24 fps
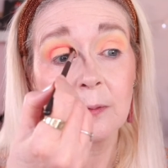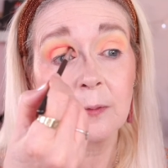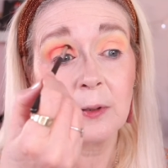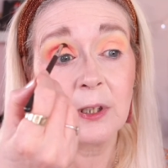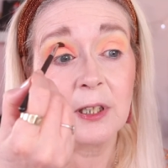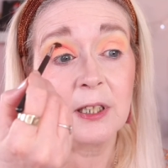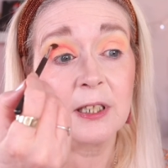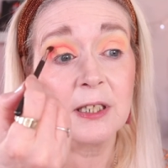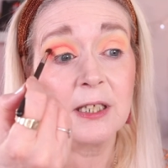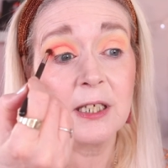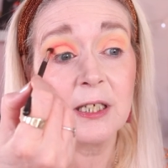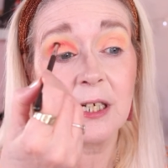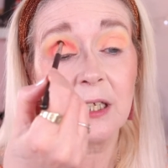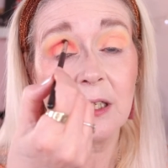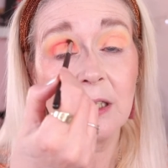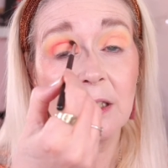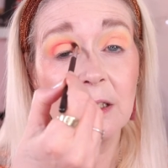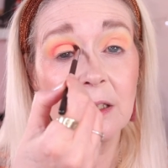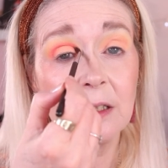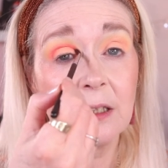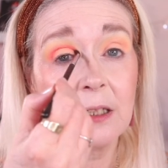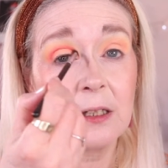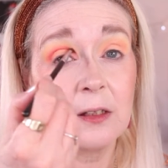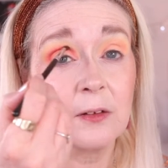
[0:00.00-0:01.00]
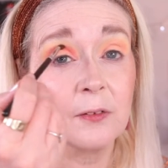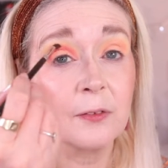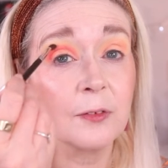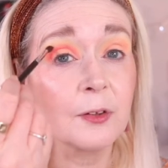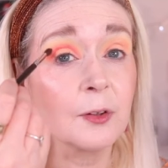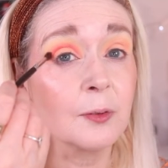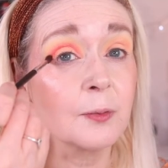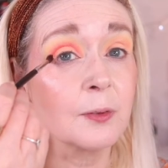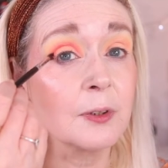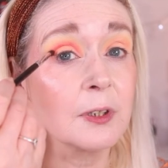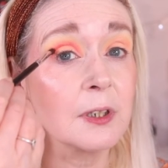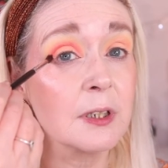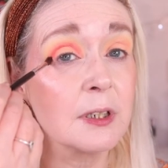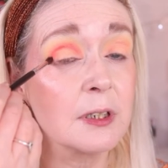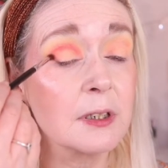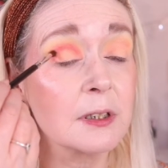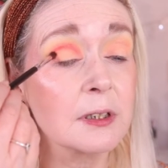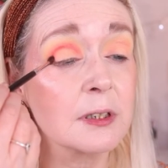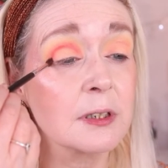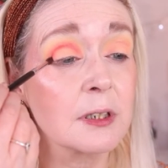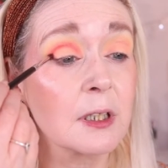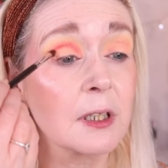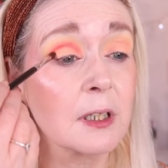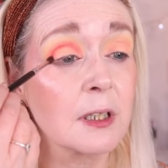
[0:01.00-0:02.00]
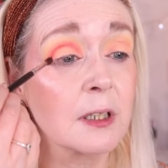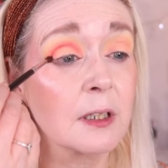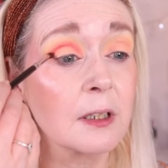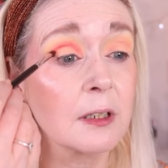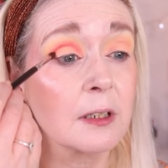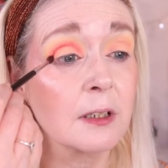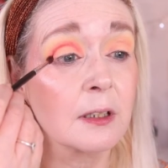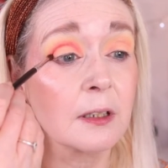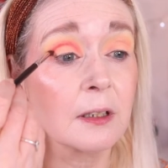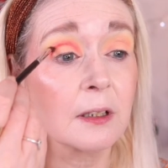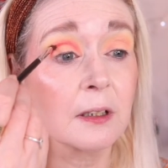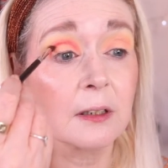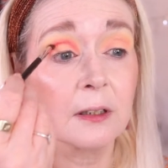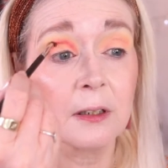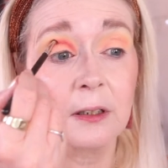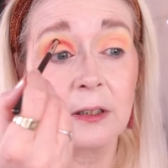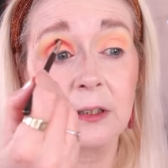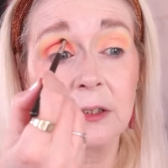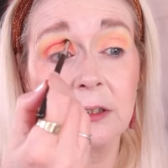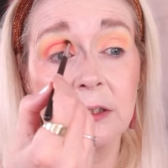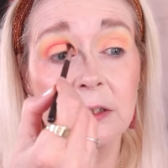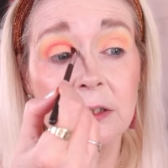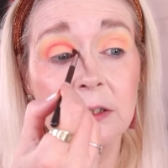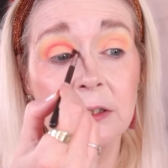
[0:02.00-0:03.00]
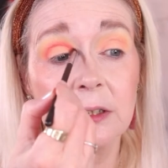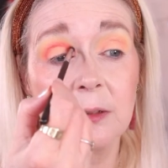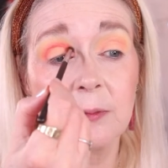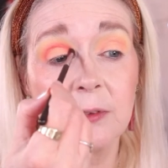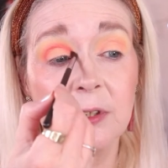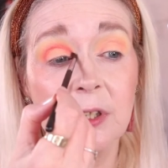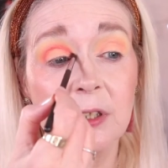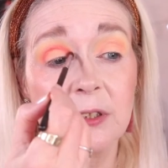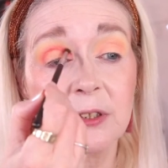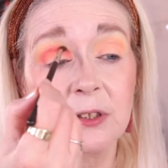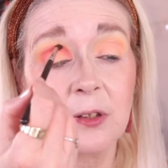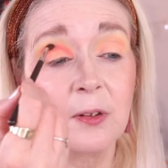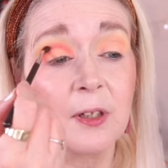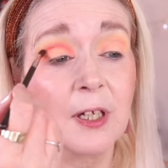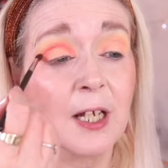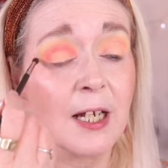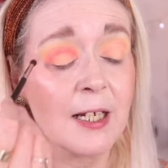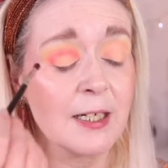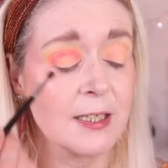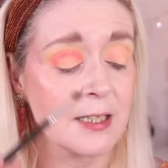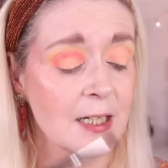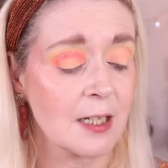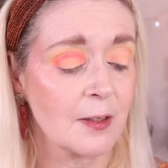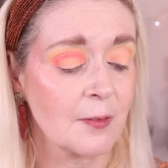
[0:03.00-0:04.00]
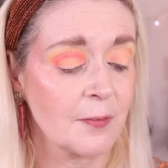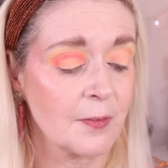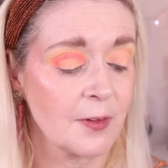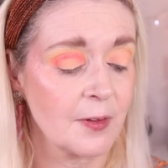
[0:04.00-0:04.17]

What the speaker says: But I did it afterwards, because sometimes I'll lay down